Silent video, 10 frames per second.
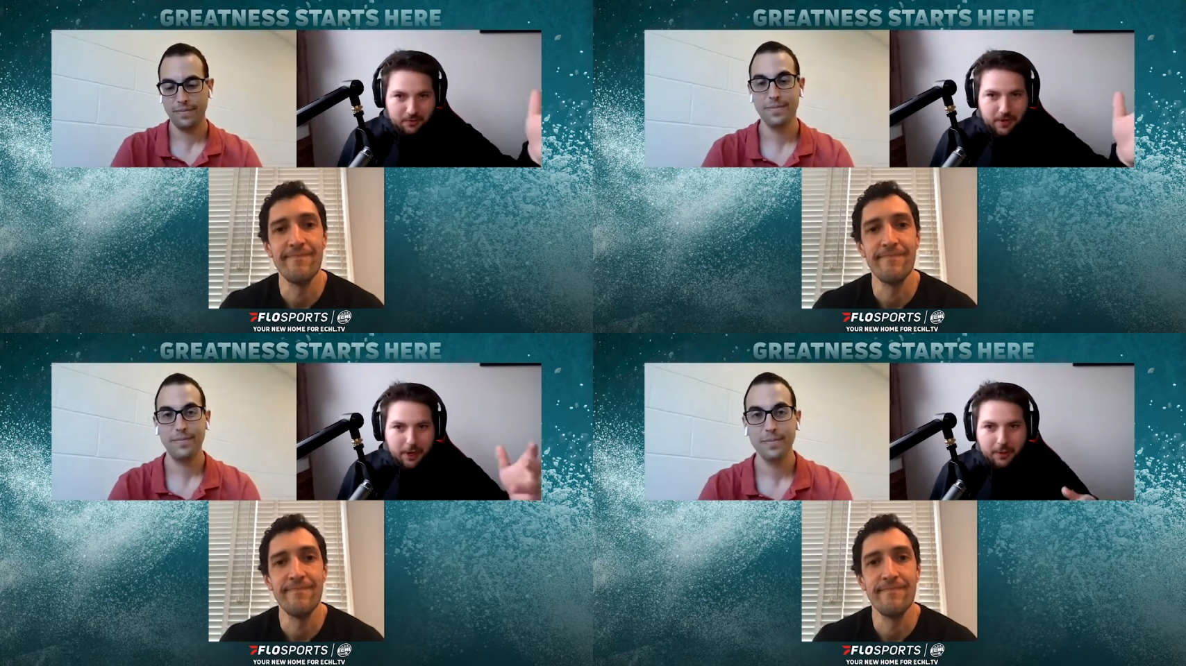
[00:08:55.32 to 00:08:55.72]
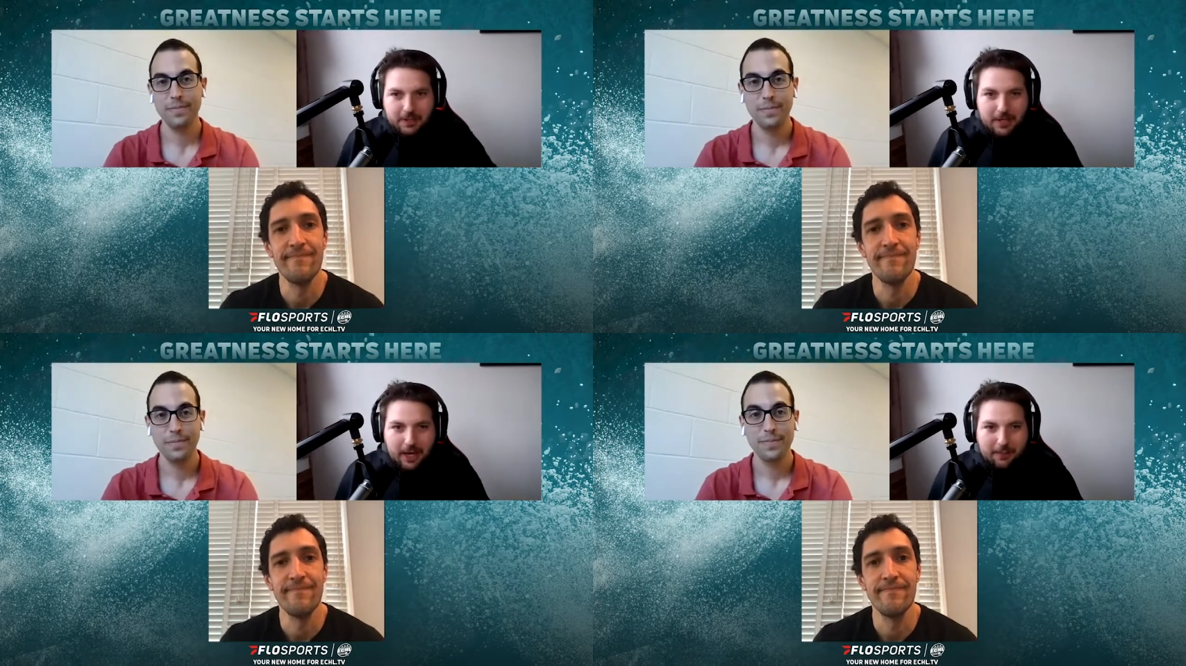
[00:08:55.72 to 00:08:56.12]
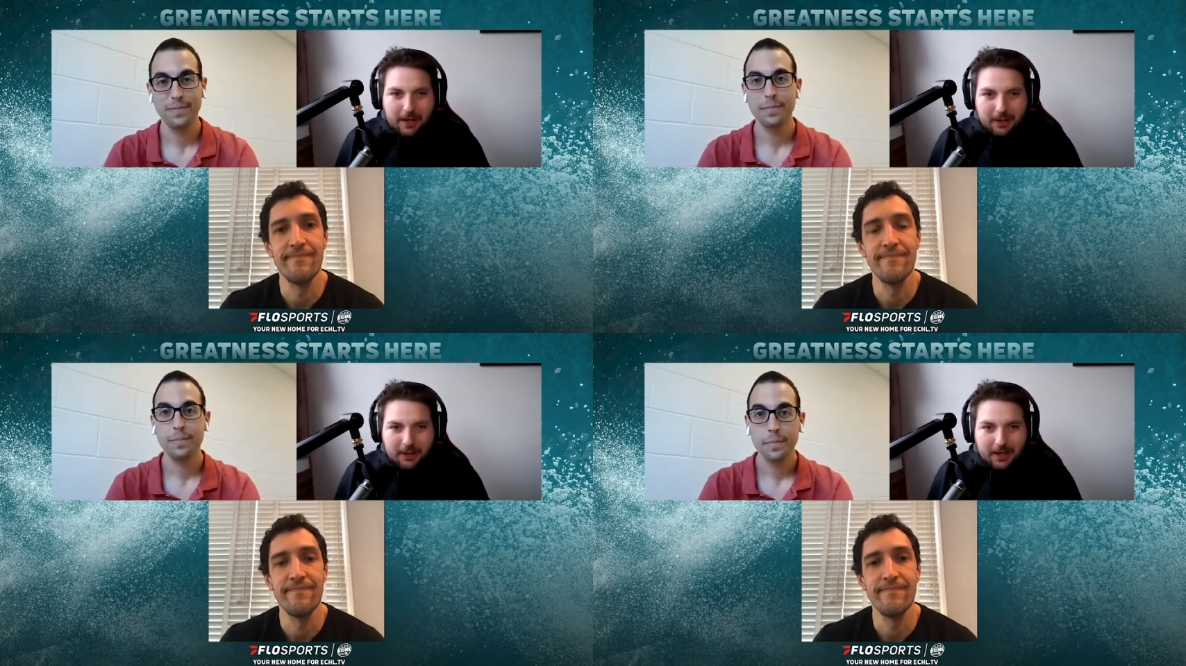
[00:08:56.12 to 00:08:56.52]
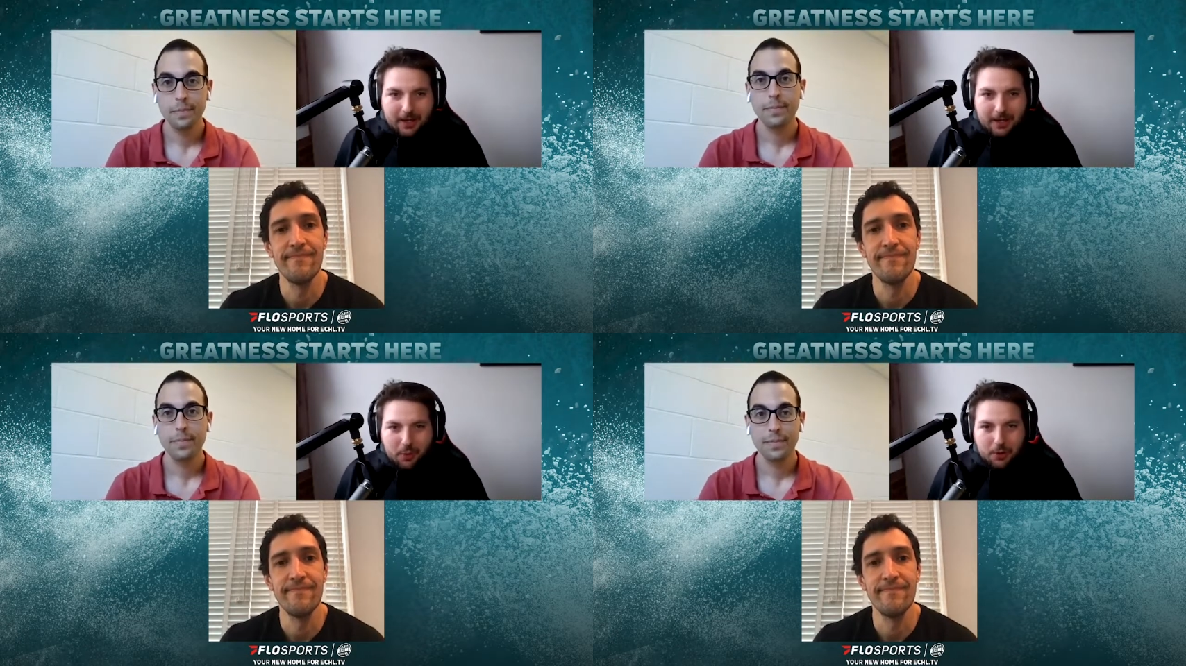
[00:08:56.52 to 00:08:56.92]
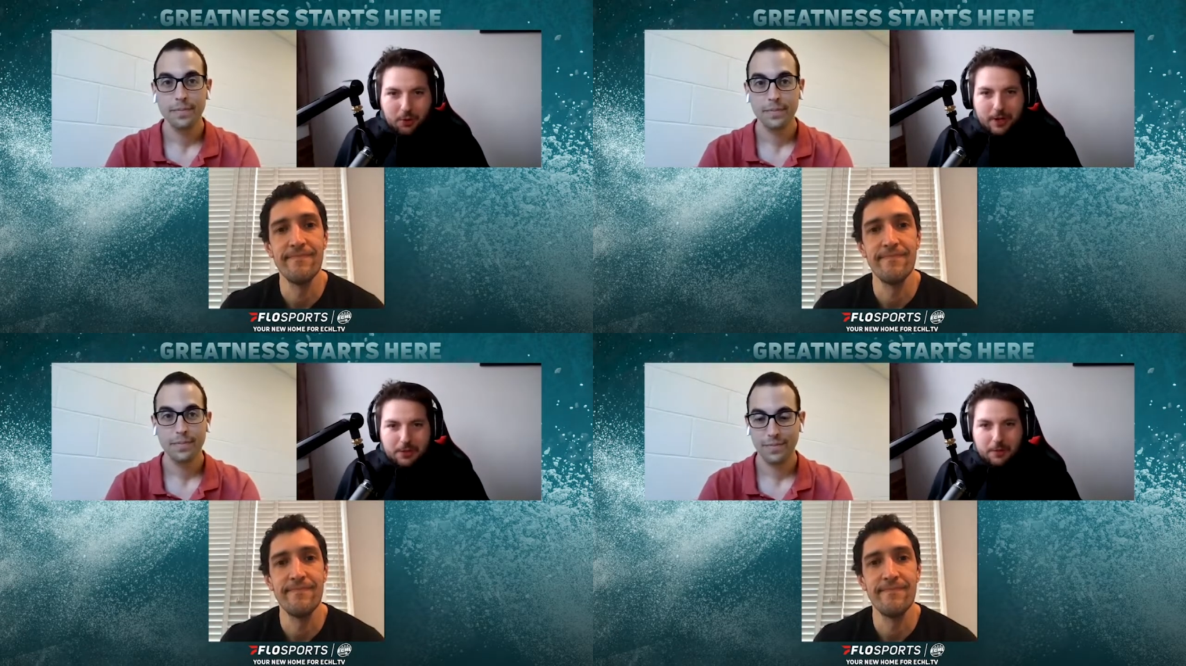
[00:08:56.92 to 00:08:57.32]
Speaker 1: Feiner wants to talk about more of
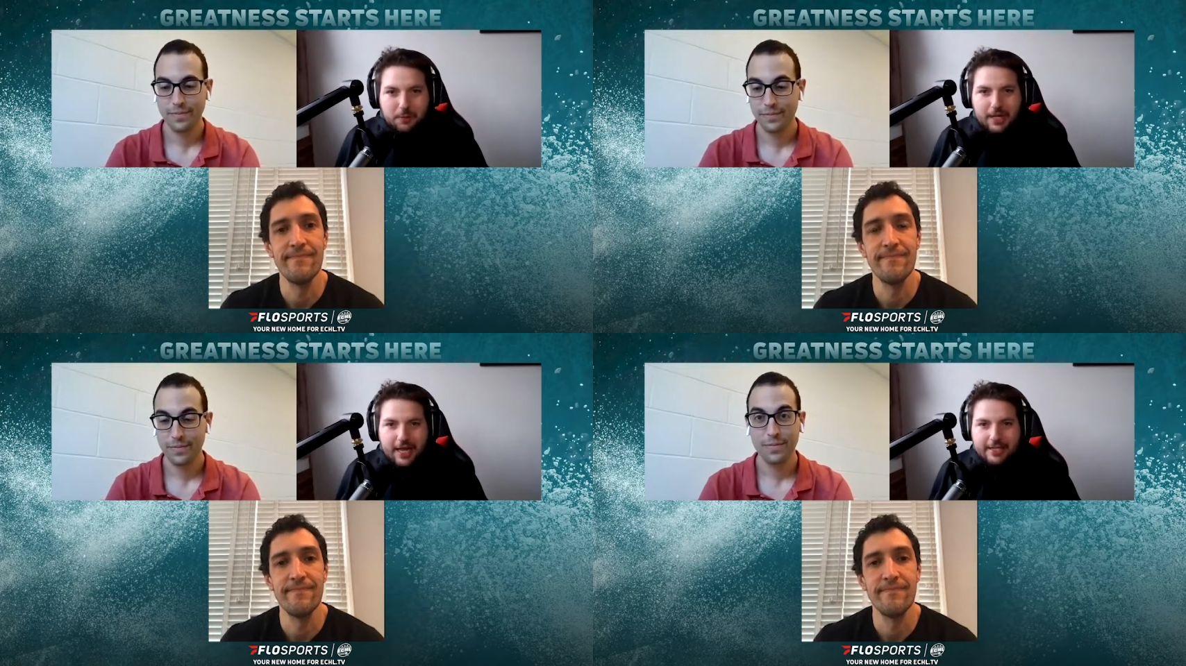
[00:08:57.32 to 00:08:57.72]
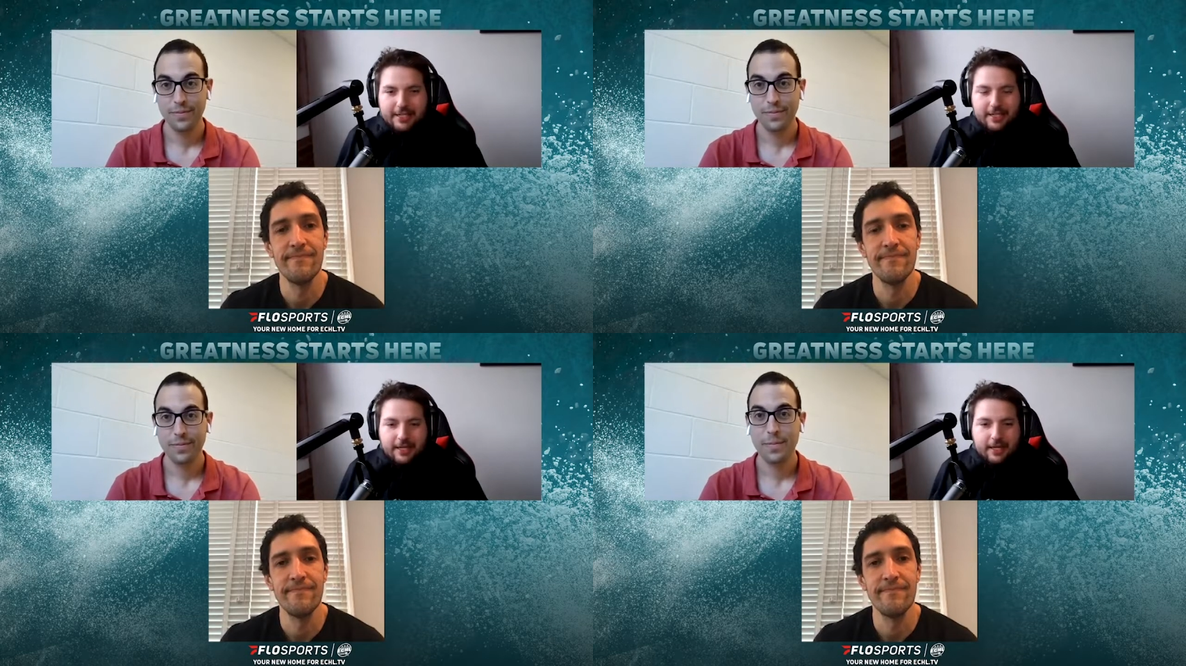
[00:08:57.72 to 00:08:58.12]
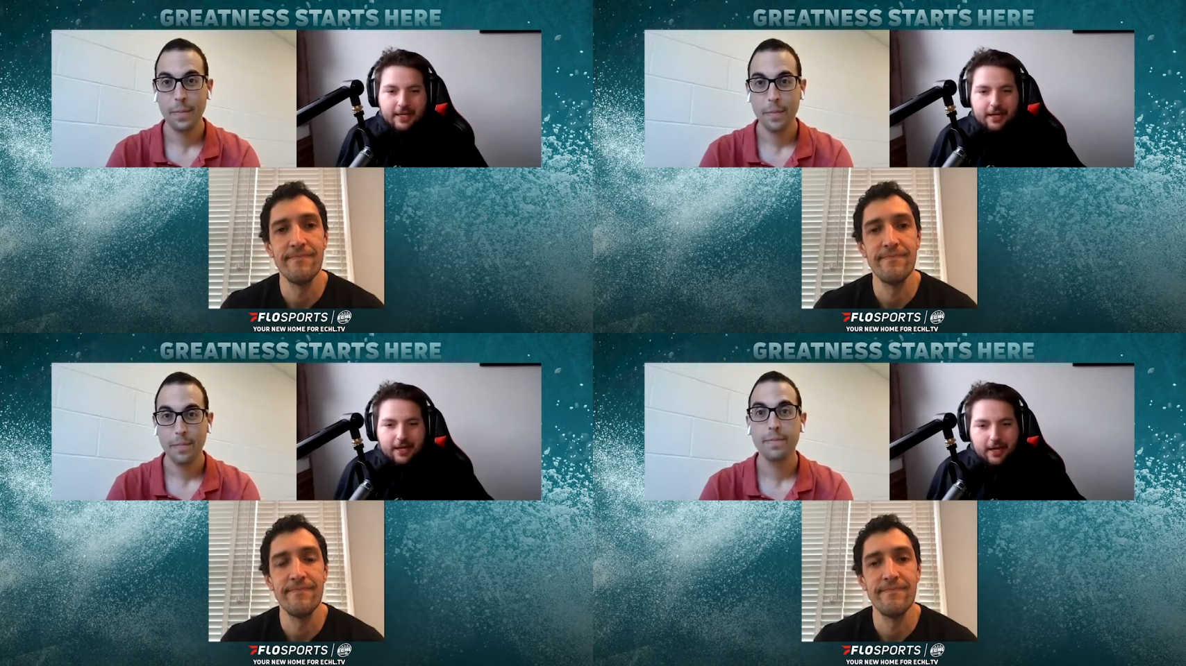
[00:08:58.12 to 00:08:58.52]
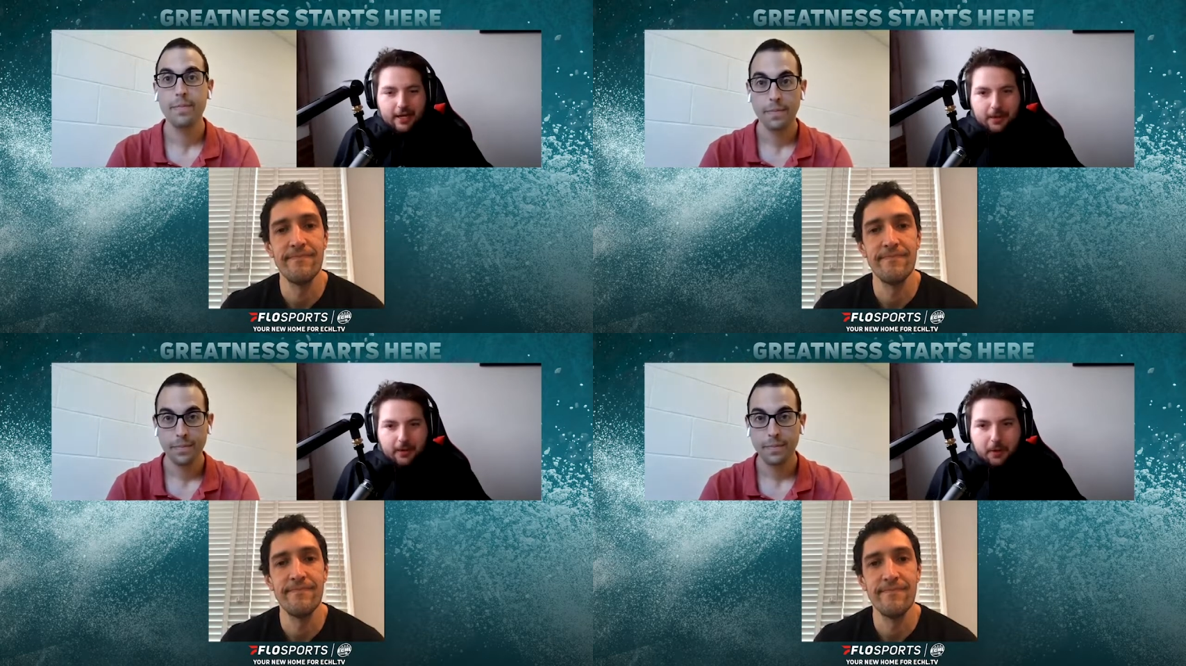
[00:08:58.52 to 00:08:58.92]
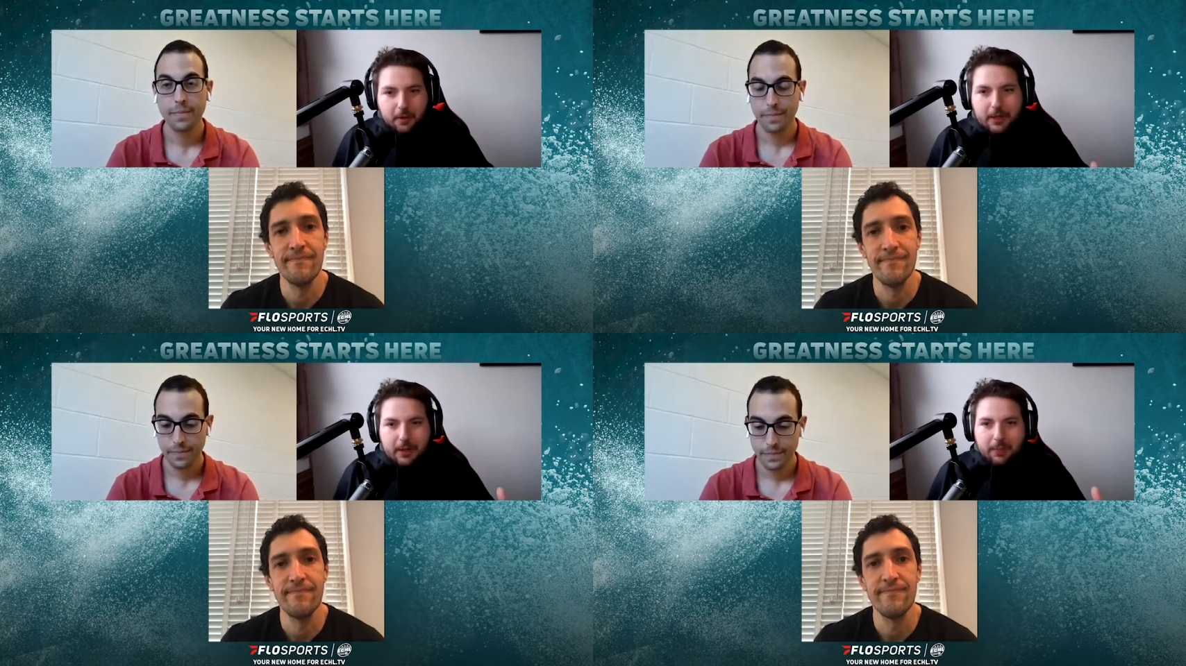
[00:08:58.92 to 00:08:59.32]
the Western PA scene in a
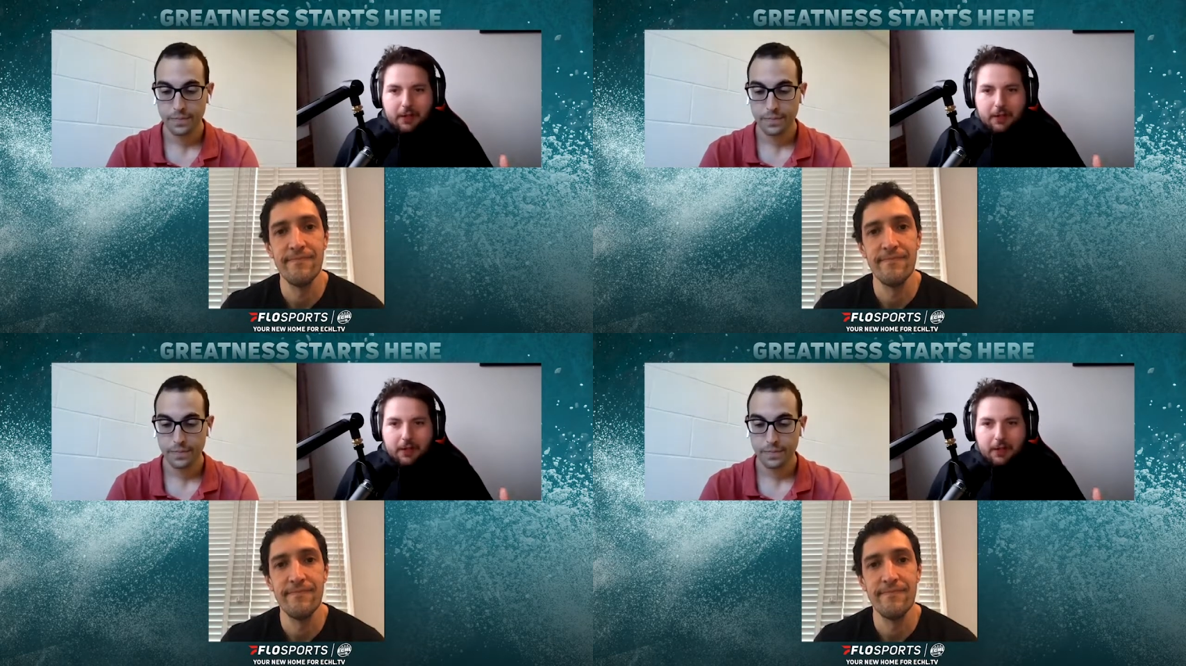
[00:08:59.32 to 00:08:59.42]
little bit,